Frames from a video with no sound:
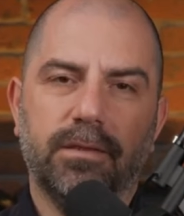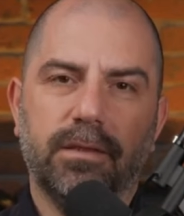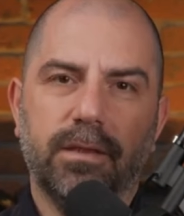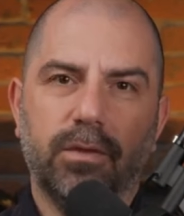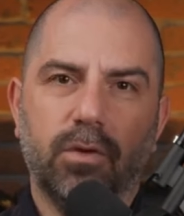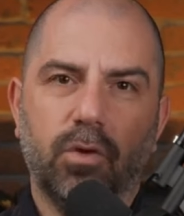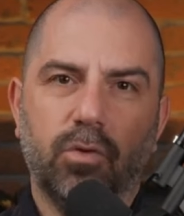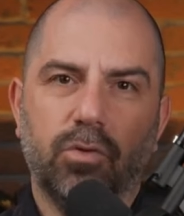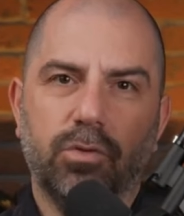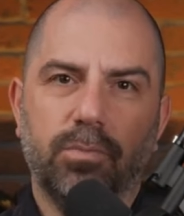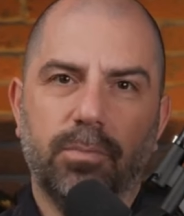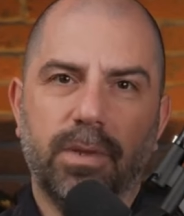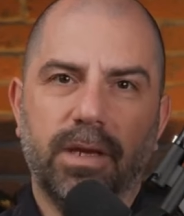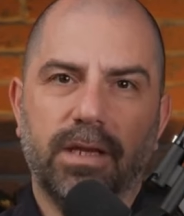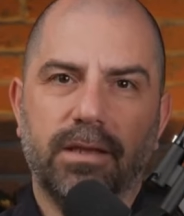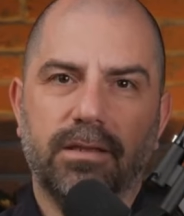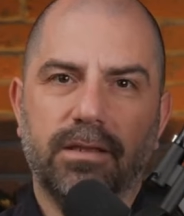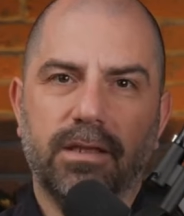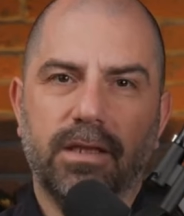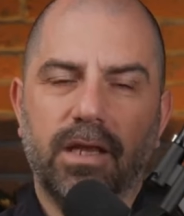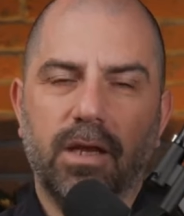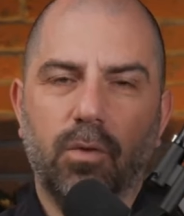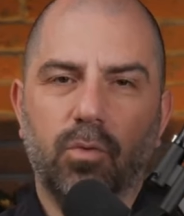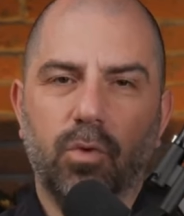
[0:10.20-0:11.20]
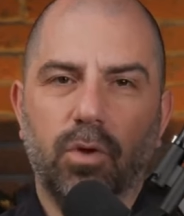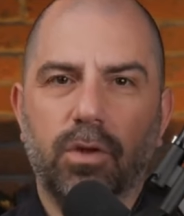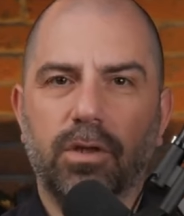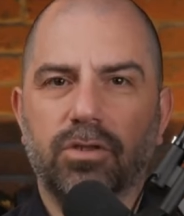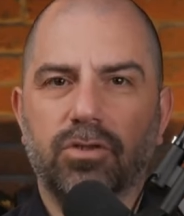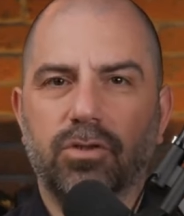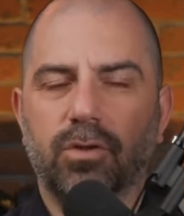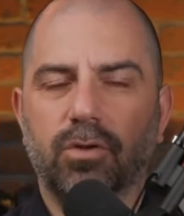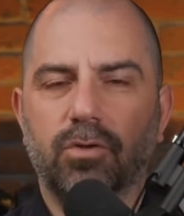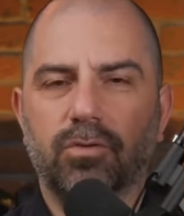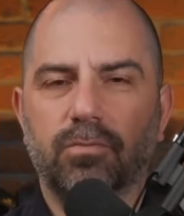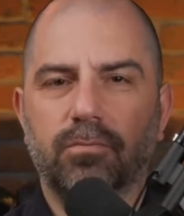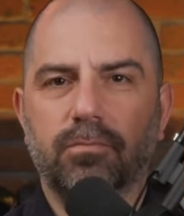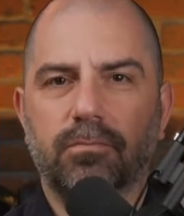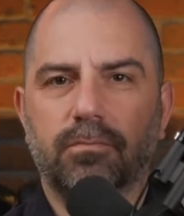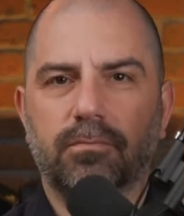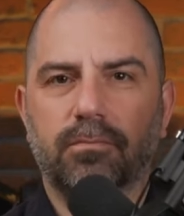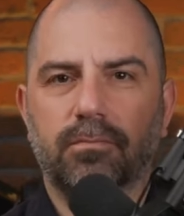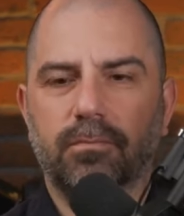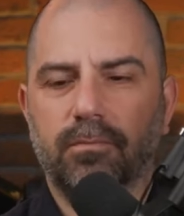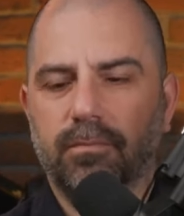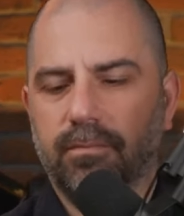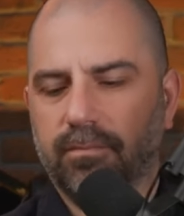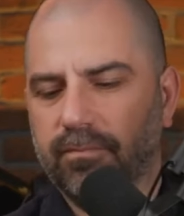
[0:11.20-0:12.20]
goes better than I want it to.
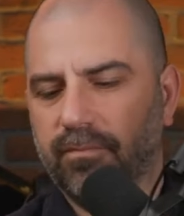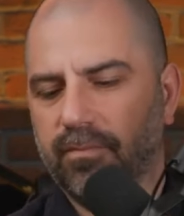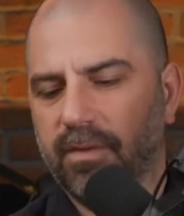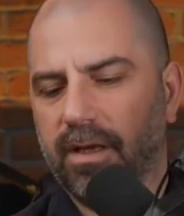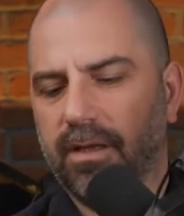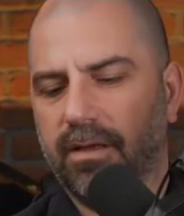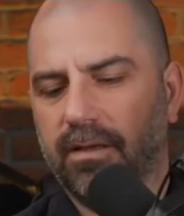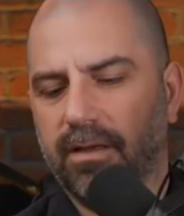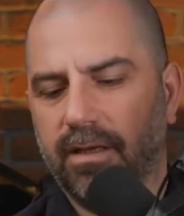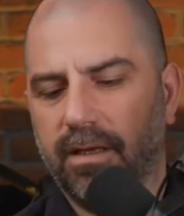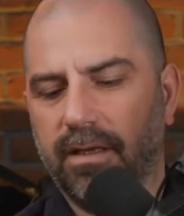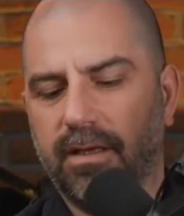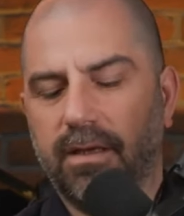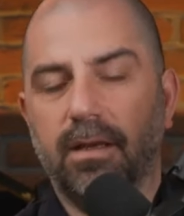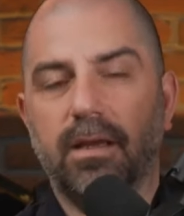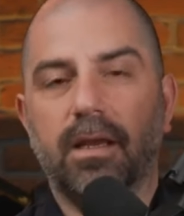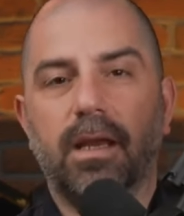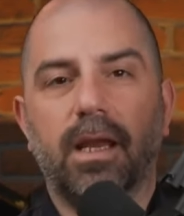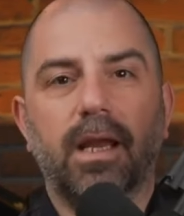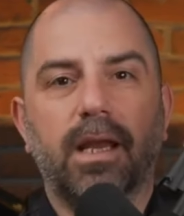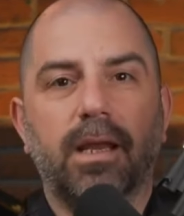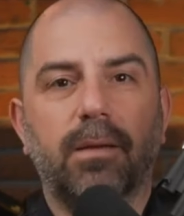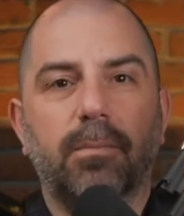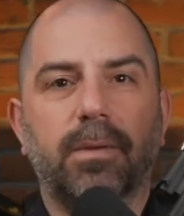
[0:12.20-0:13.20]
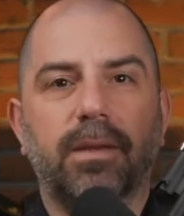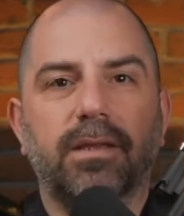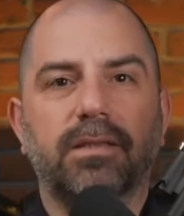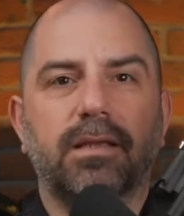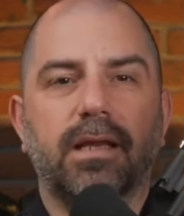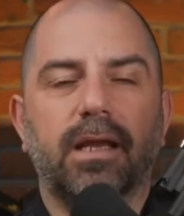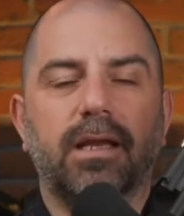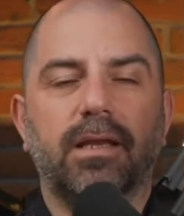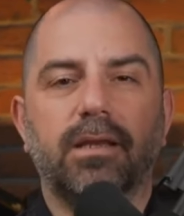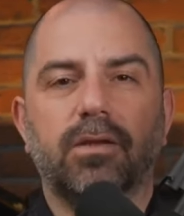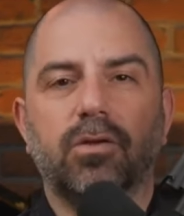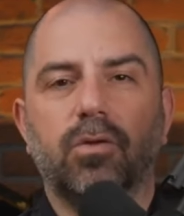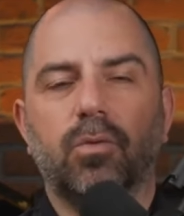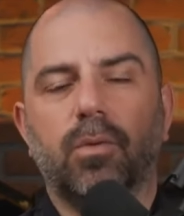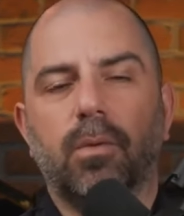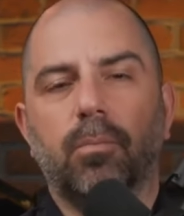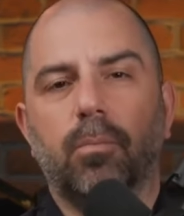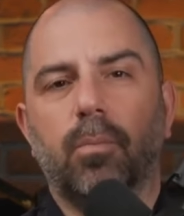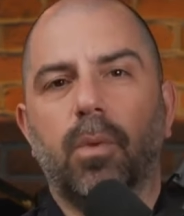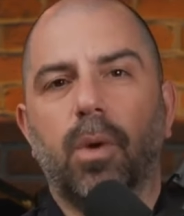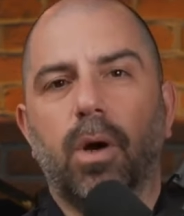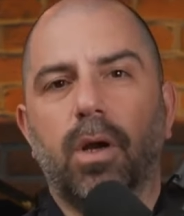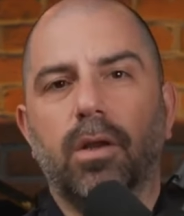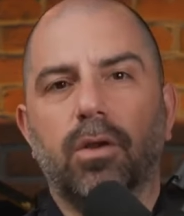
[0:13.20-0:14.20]
Frankly, I am excited to
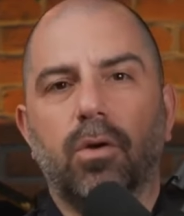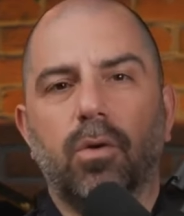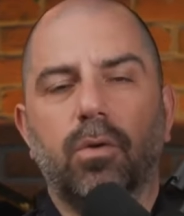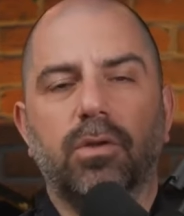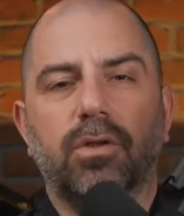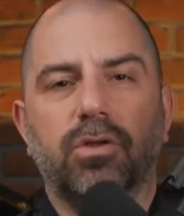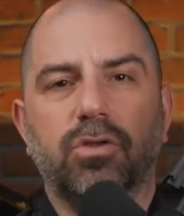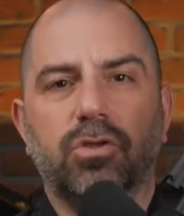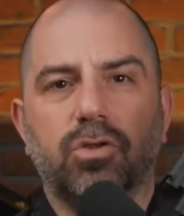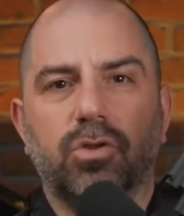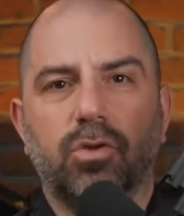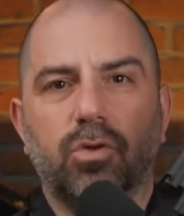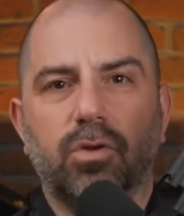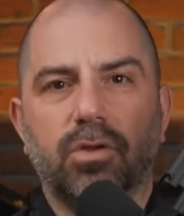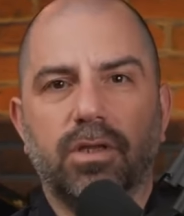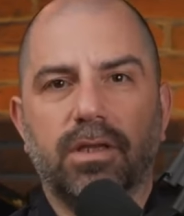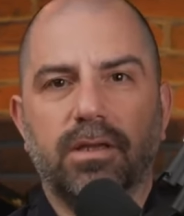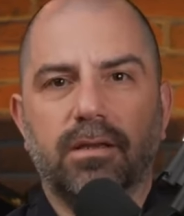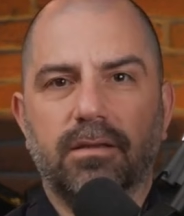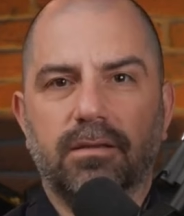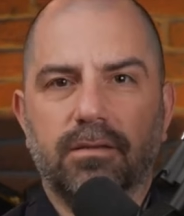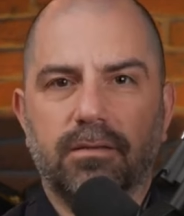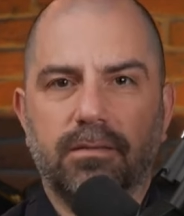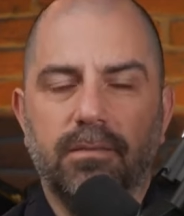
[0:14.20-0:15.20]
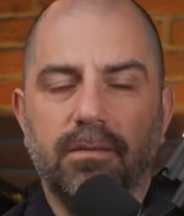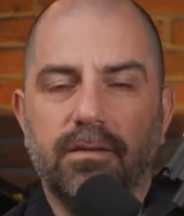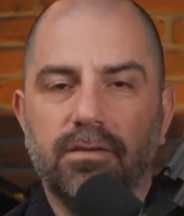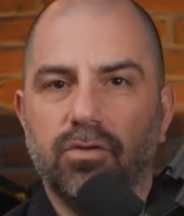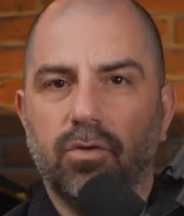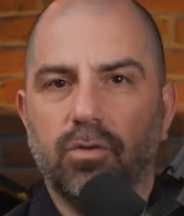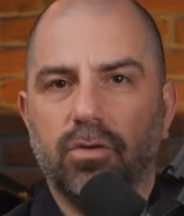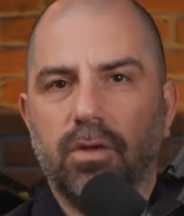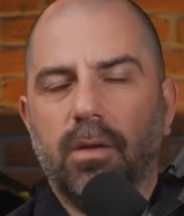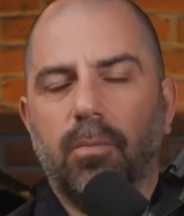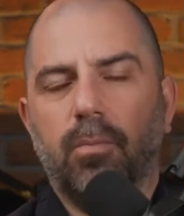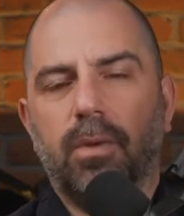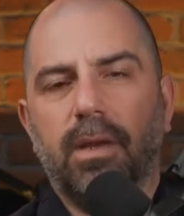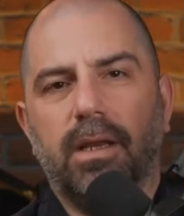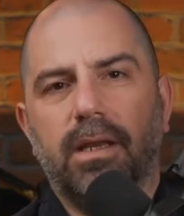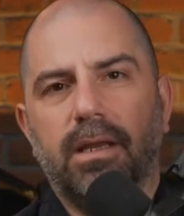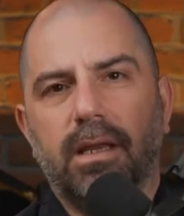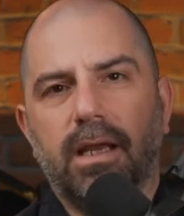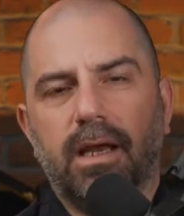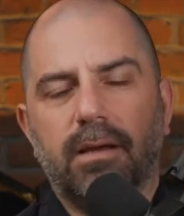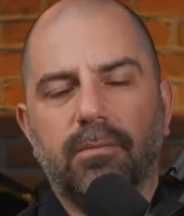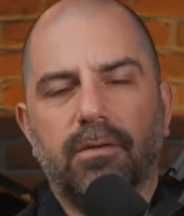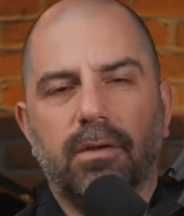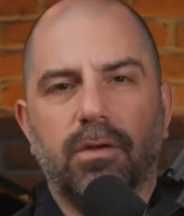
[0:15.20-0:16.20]
embark on this journey so that we can
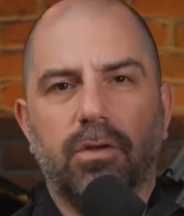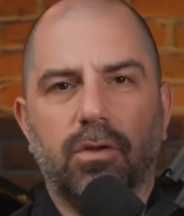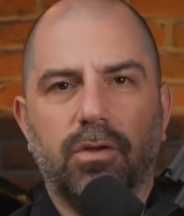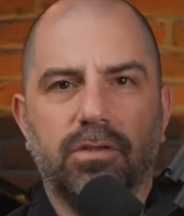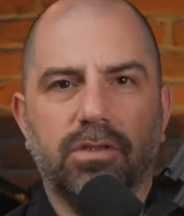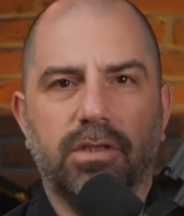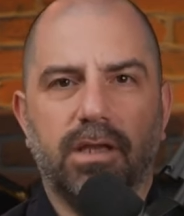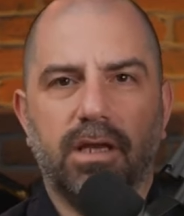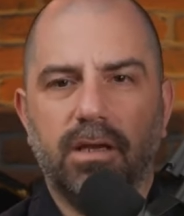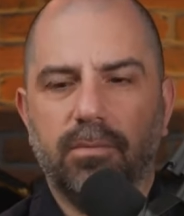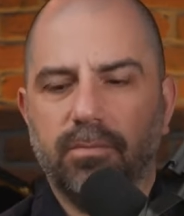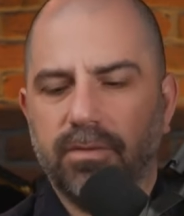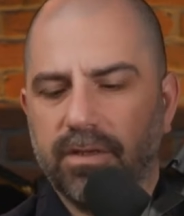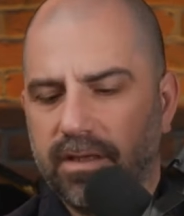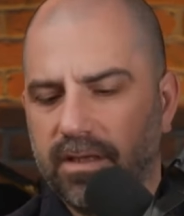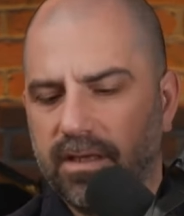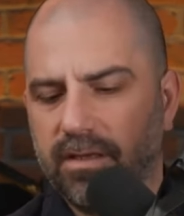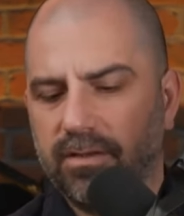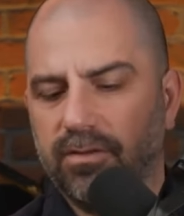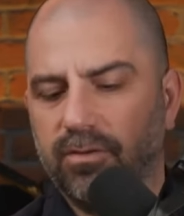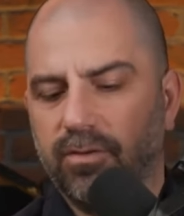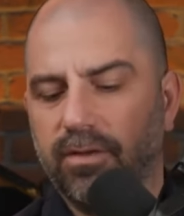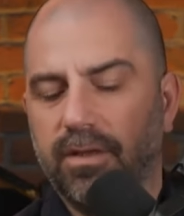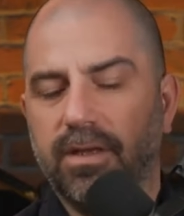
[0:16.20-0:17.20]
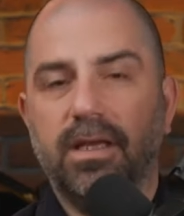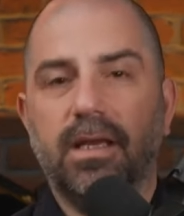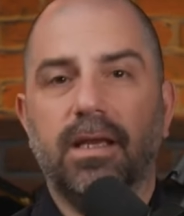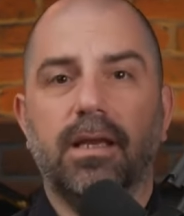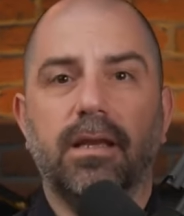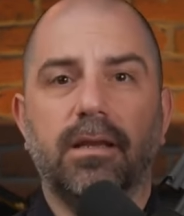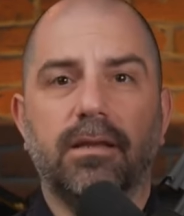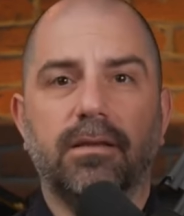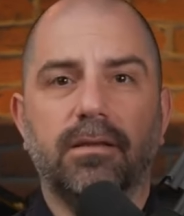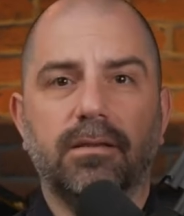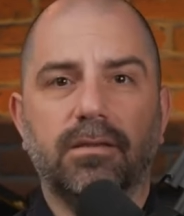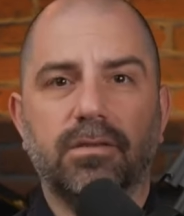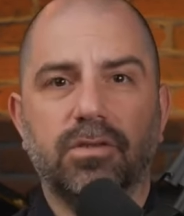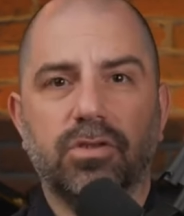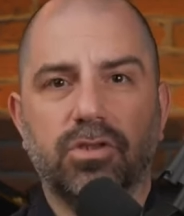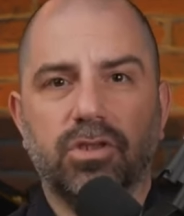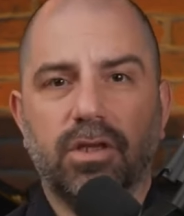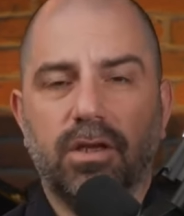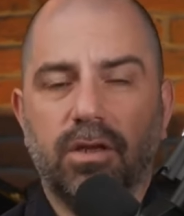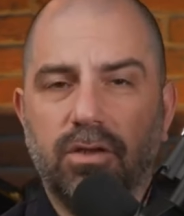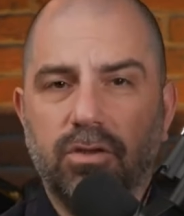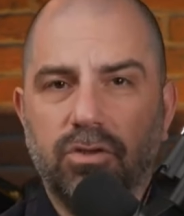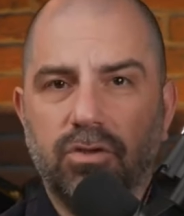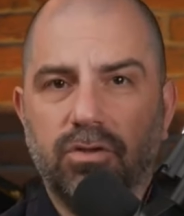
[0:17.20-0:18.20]
have a good time together again,
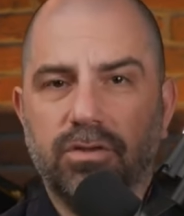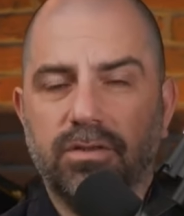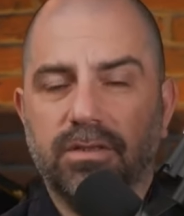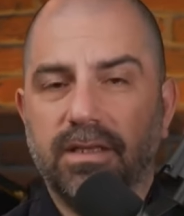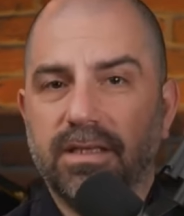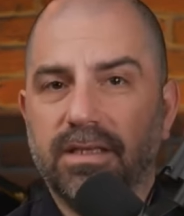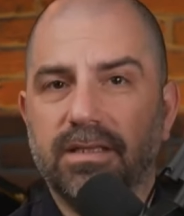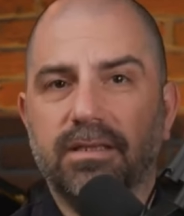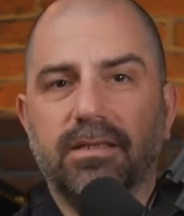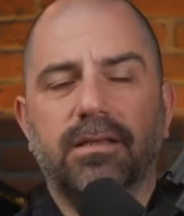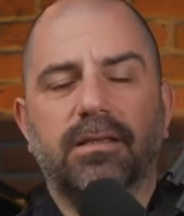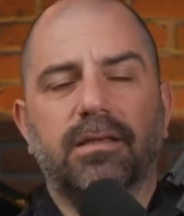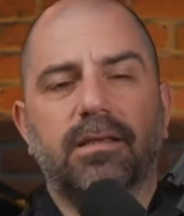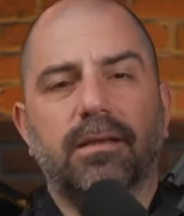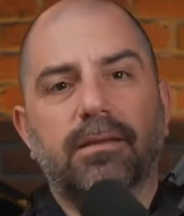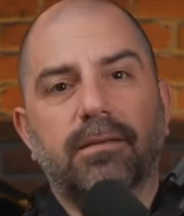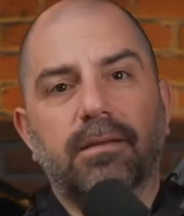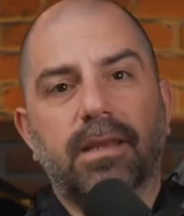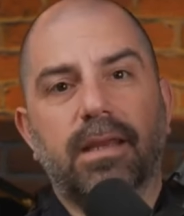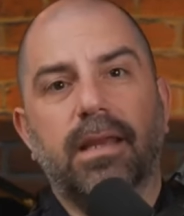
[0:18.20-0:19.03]
share good things,